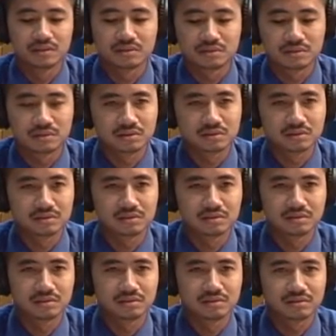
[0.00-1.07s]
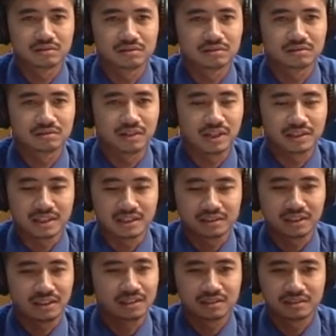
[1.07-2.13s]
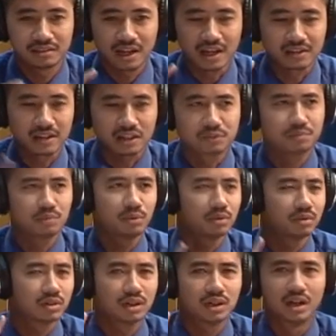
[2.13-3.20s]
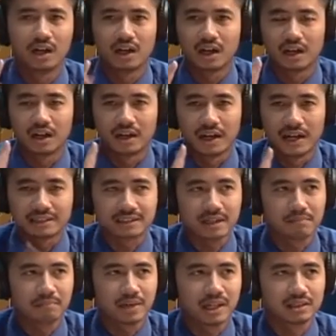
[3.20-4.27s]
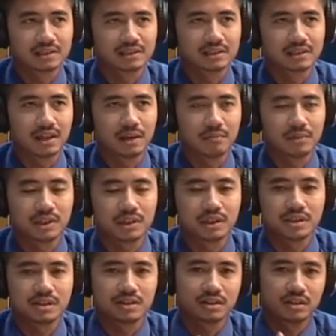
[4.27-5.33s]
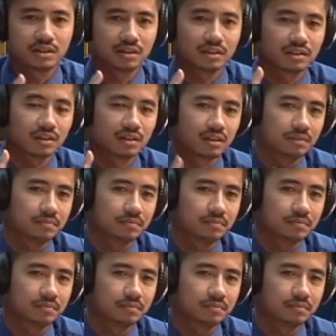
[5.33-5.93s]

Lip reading: So as I said, address book, SMS application,